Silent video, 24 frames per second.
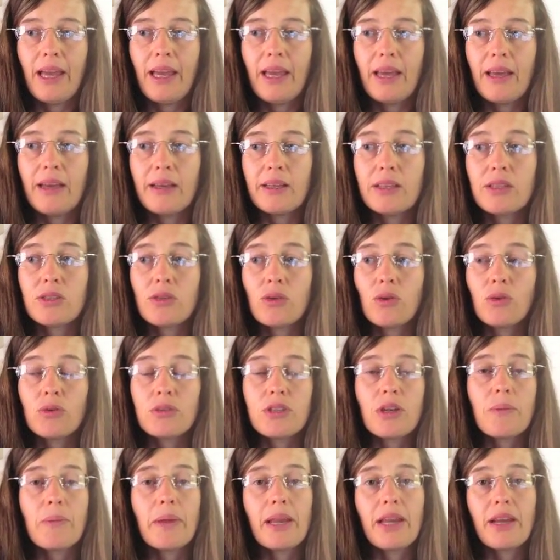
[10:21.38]
It's
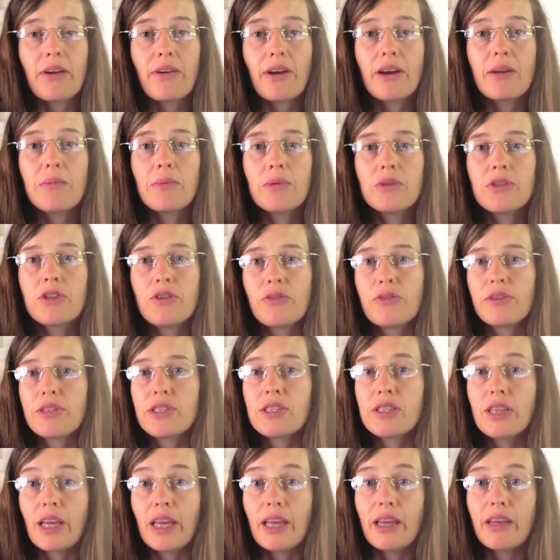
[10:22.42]
also been incredible to
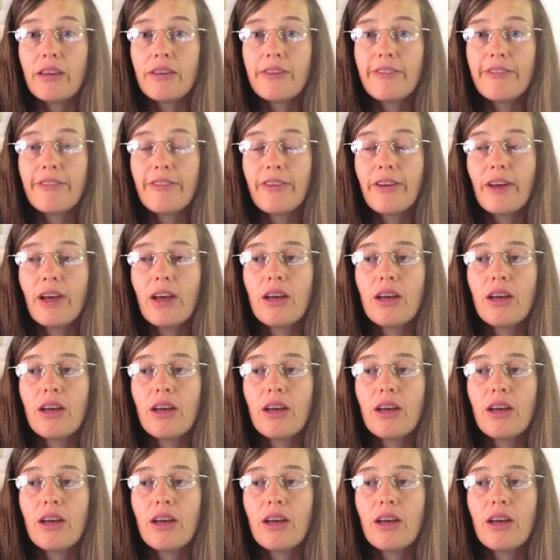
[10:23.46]
receive